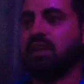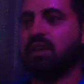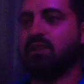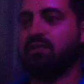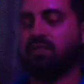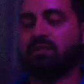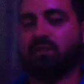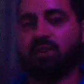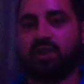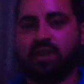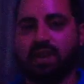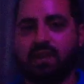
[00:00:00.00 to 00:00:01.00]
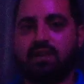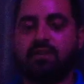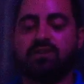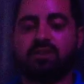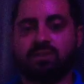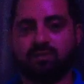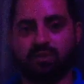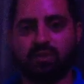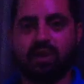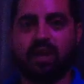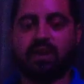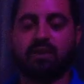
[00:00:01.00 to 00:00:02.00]
If you're floating naked, because you can float
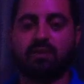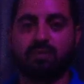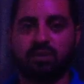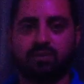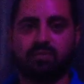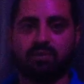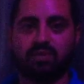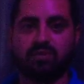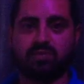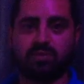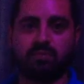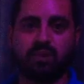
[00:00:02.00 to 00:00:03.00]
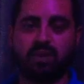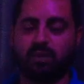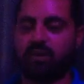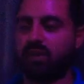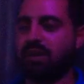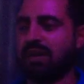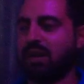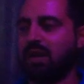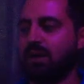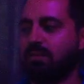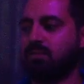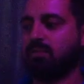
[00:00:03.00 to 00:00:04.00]
naked or with a swimwear
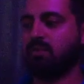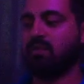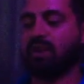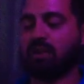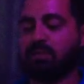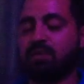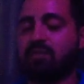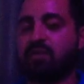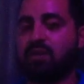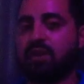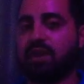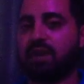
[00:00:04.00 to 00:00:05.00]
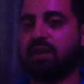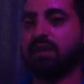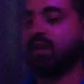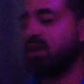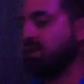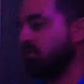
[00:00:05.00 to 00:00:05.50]
on, we recommend floating naked.